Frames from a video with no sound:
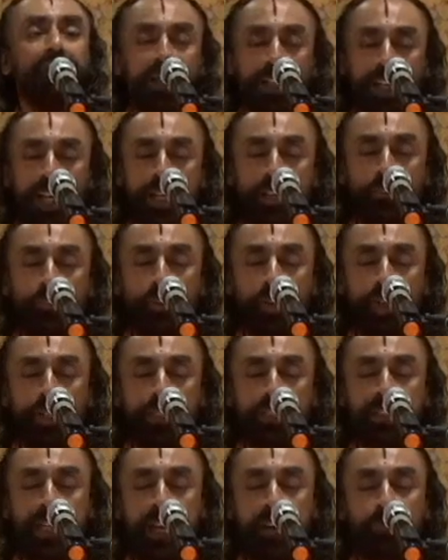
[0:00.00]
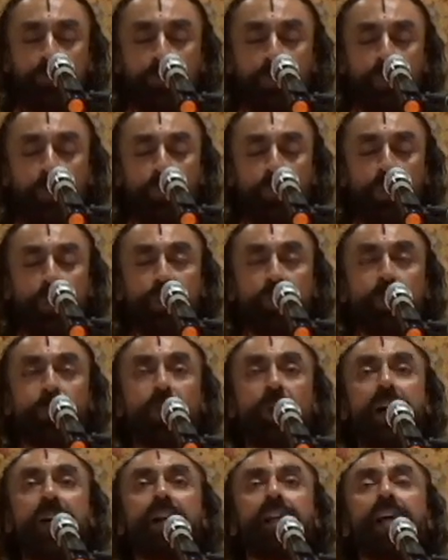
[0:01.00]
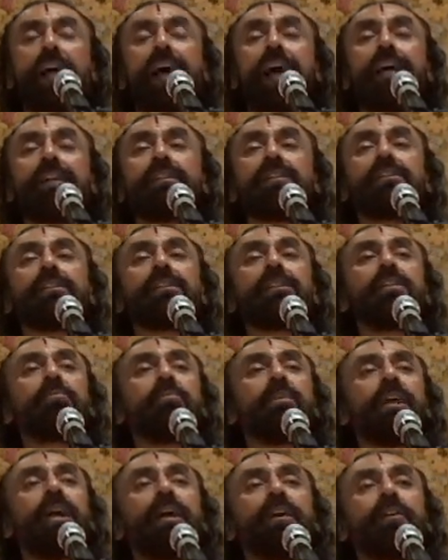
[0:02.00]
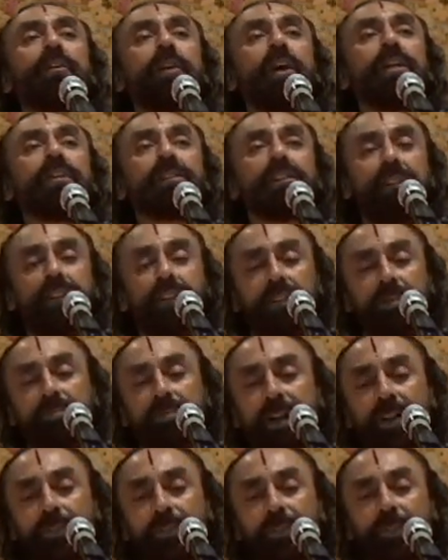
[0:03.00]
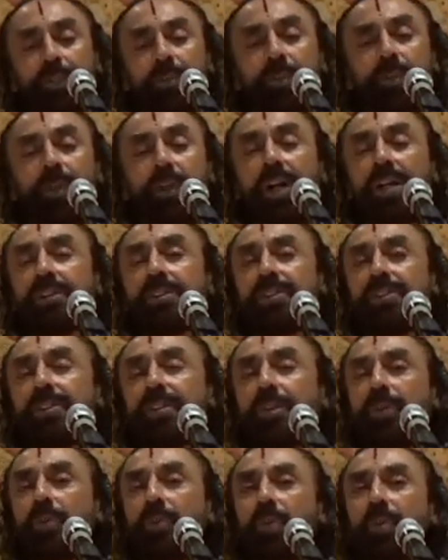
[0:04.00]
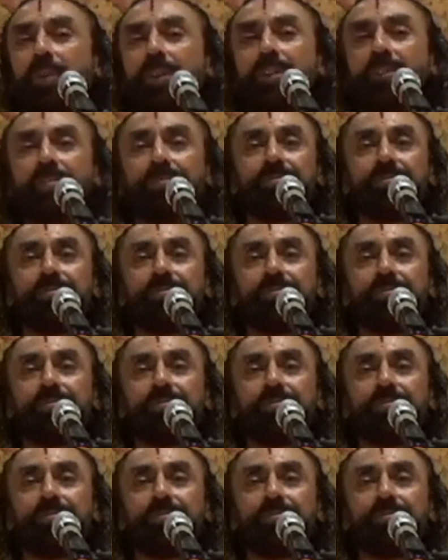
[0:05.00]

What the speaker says: Like for example, when you are at a zebra crossing about to cross the road,